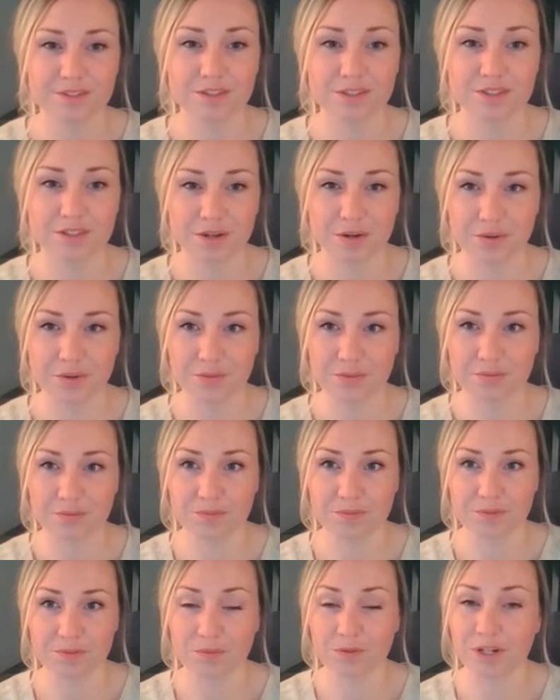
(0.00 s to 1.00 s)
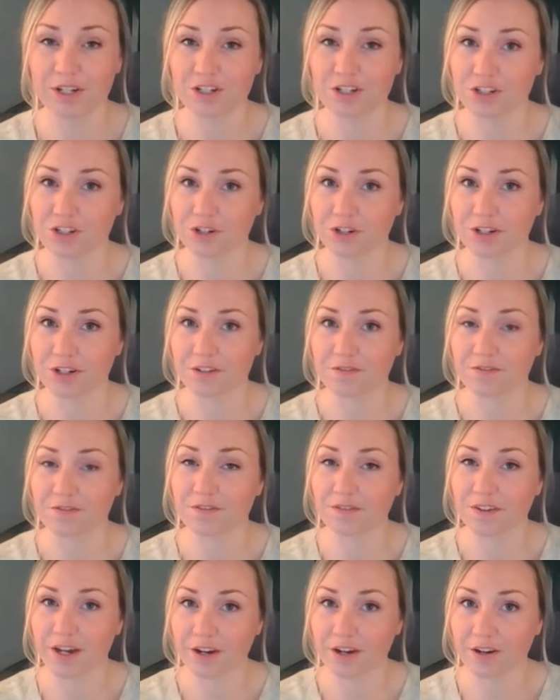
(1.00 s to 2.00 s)
So we just heard a
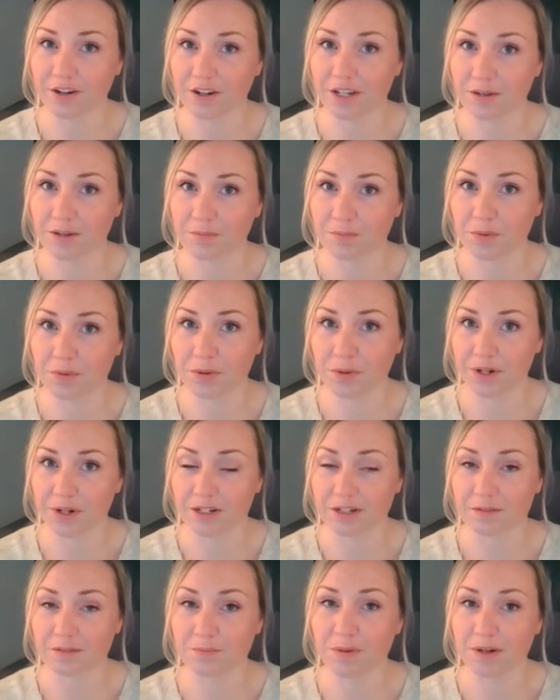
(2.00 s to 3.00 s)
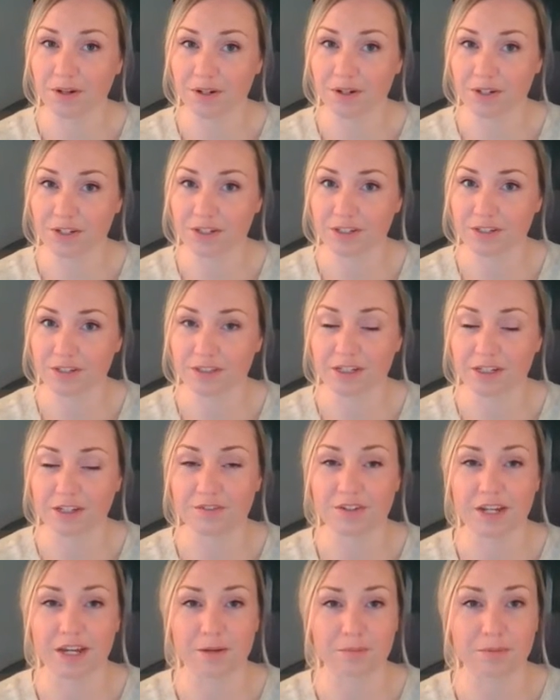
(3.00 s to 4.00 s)
very important part
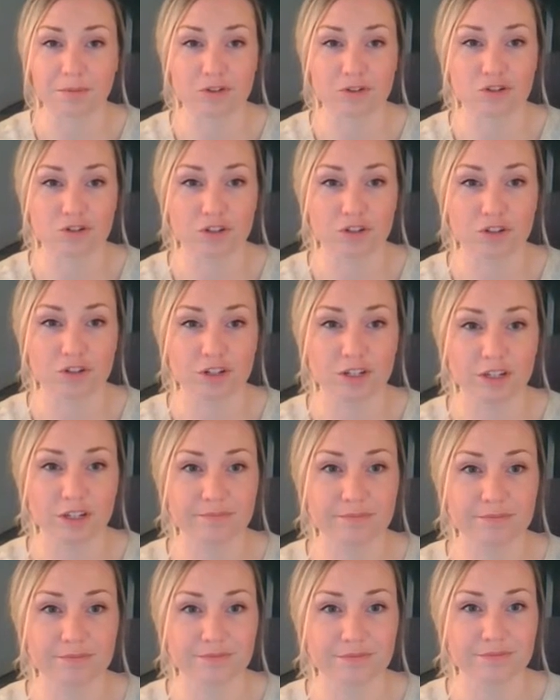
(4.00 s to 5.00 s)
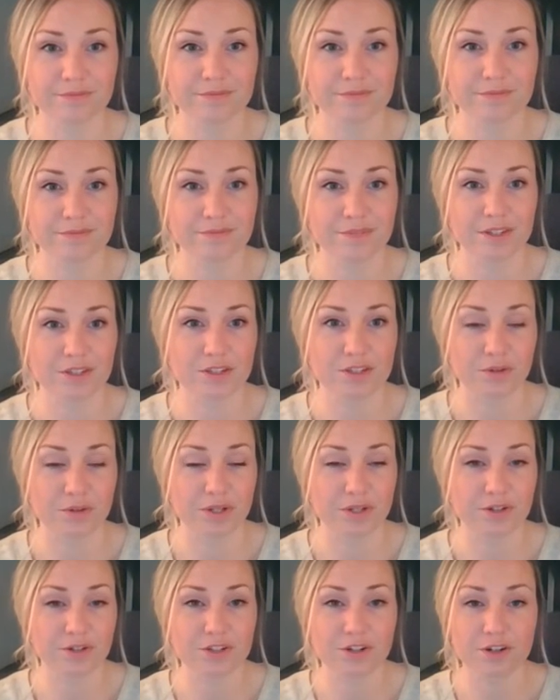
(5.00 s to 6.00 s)
of an apple tree. So
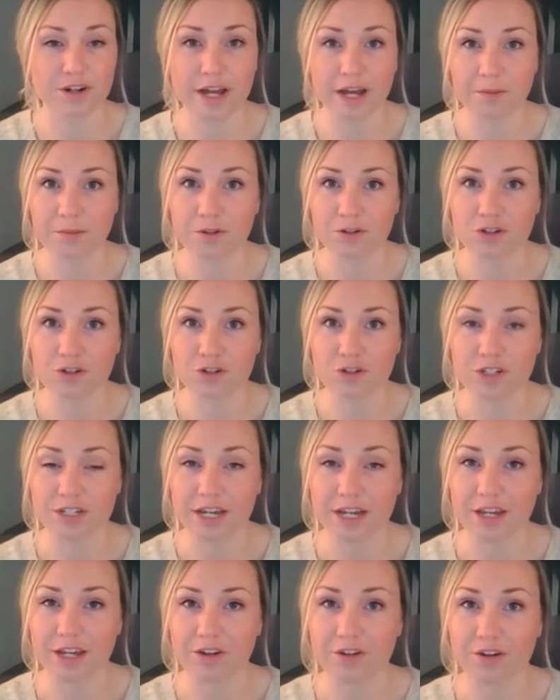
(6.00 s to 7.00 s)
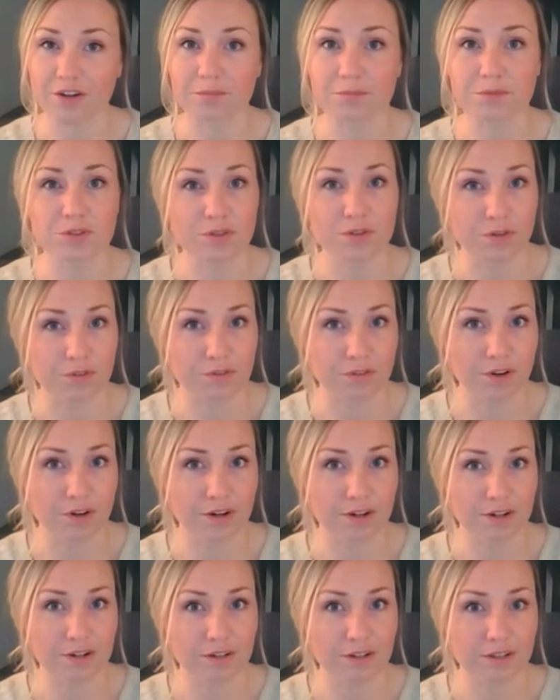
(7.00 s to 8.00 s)
here's our apple tree diagram so
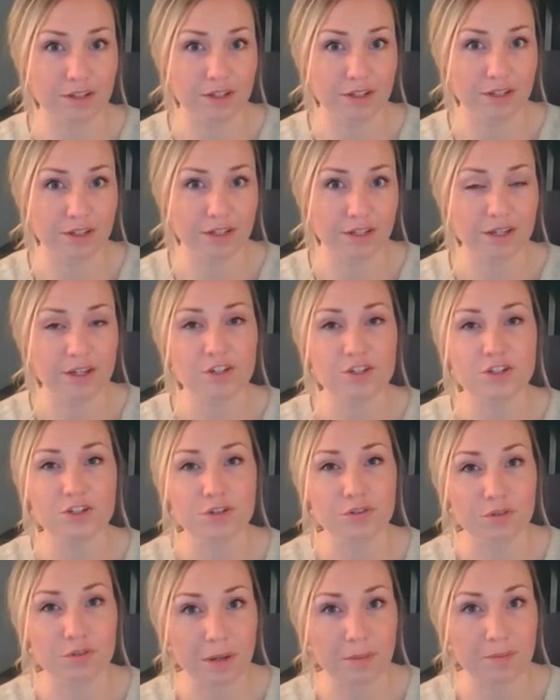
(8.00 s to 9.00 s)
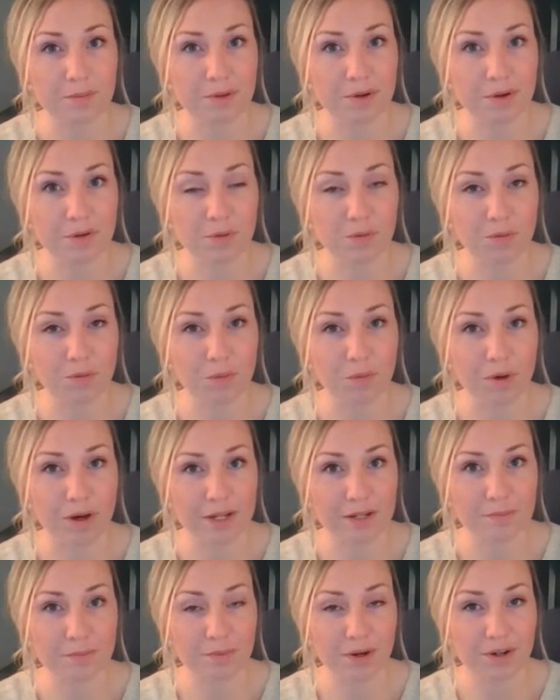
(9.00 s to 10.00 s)
far. Do you remember
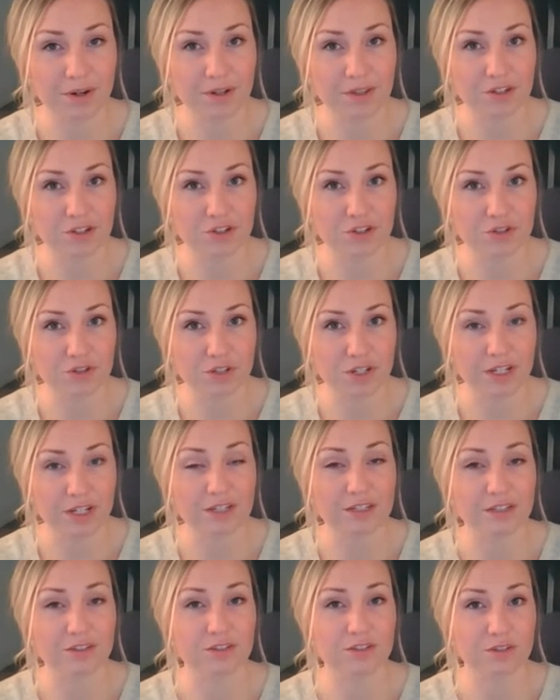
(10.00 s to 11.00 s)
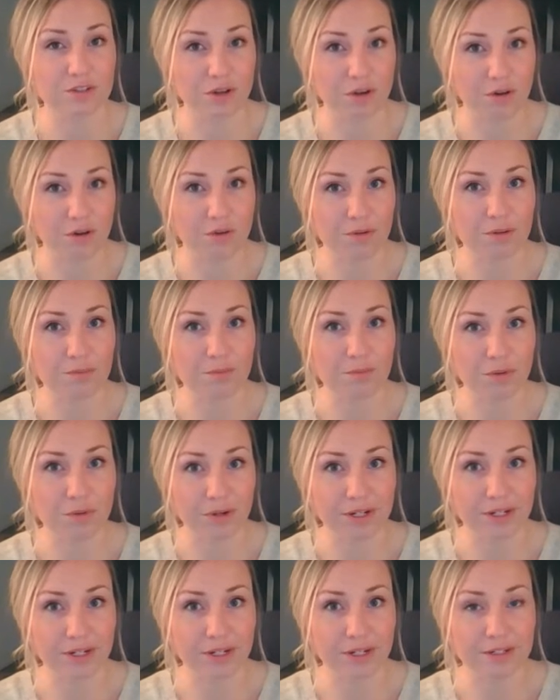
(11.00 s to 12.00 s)
what part of the tree is so
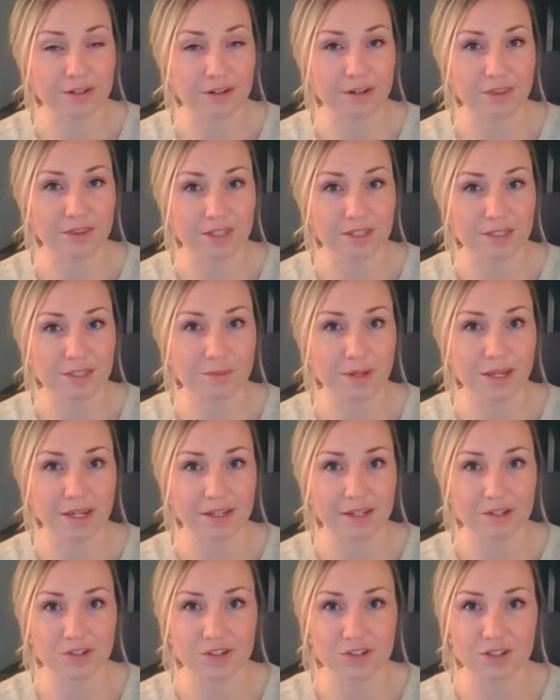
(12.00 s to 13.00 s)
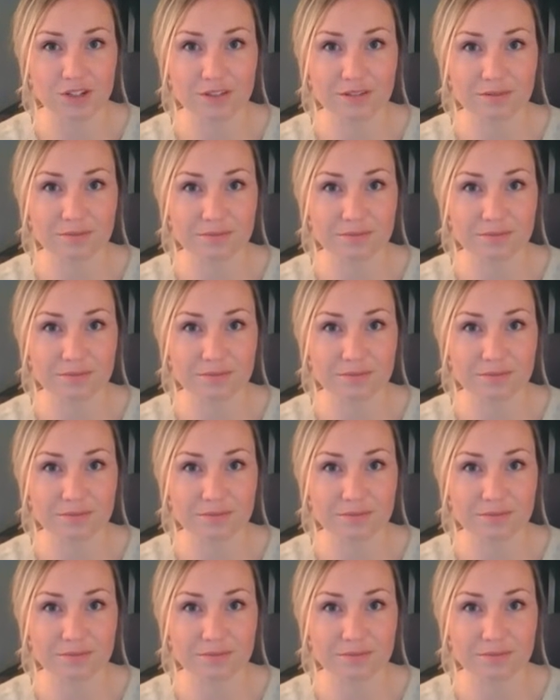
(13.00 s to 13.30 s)
important on this page?